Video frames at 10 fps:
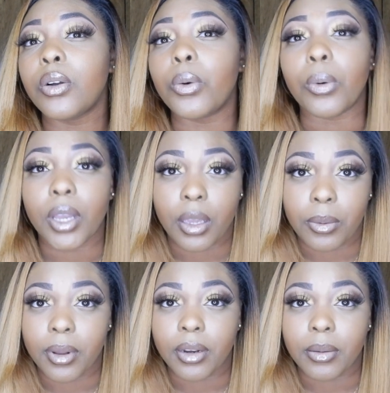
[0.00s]
when he
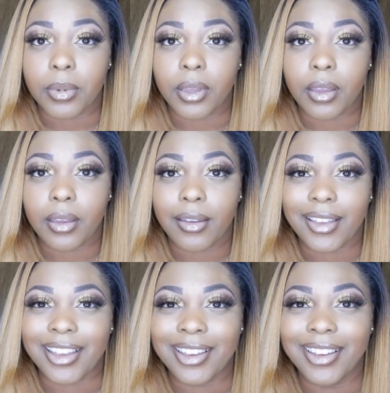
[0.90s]
wanted to be.
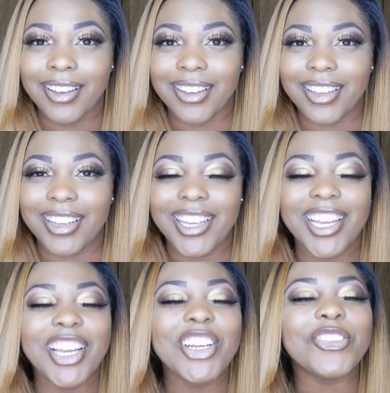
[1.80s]

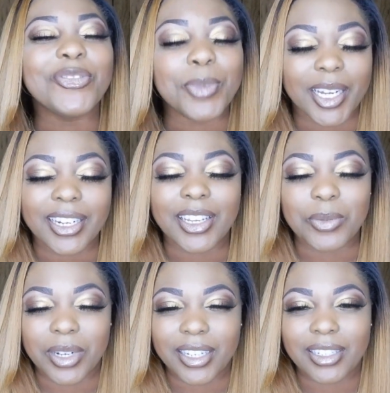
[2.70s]
But he
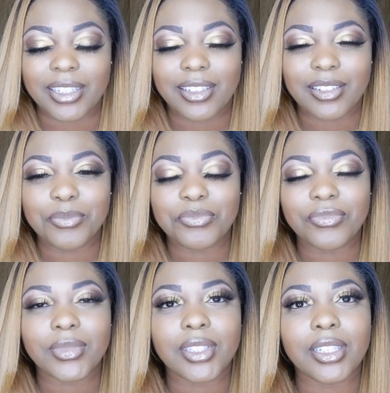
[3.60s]
was.
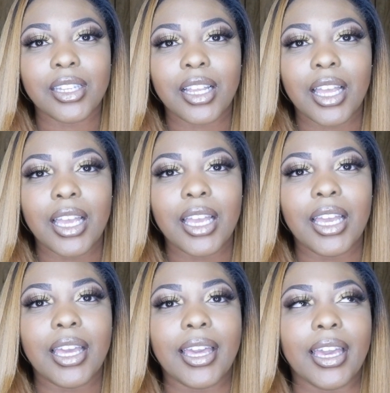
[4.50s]

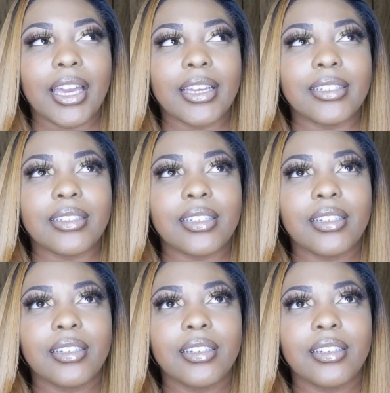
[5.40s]
And
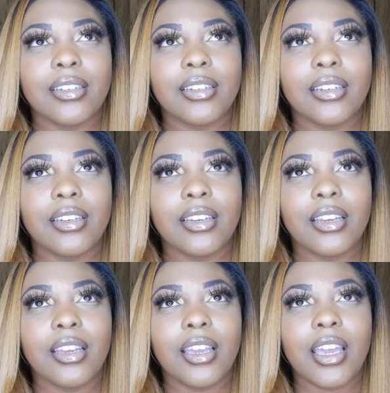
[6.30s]

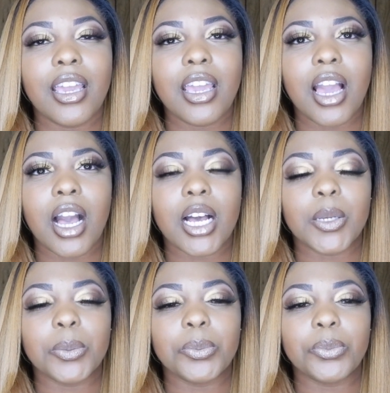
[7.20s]
he
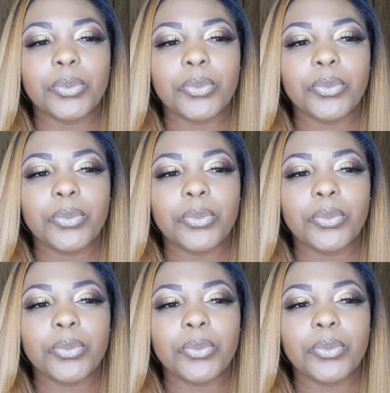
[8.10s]
was